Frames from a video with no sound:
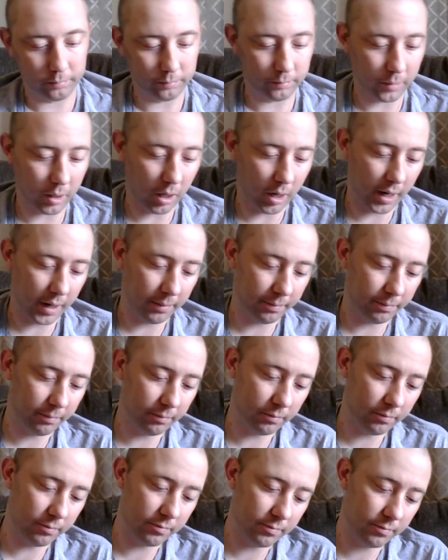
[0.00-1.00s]
Alright.
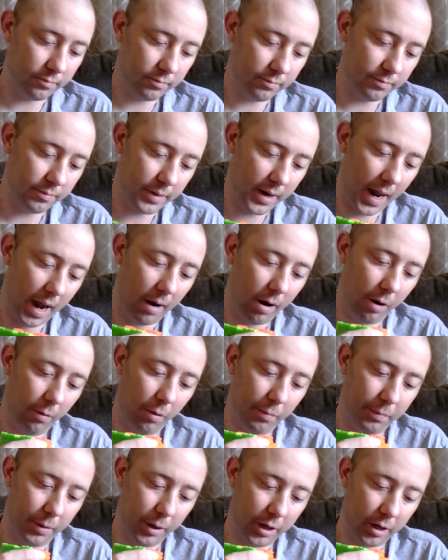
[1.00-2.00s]
Now I will
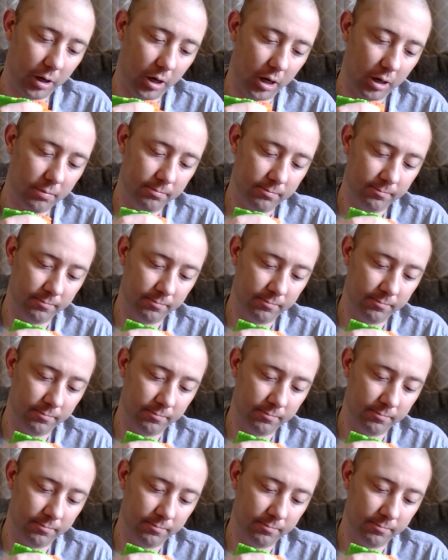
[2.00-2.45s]
put it on.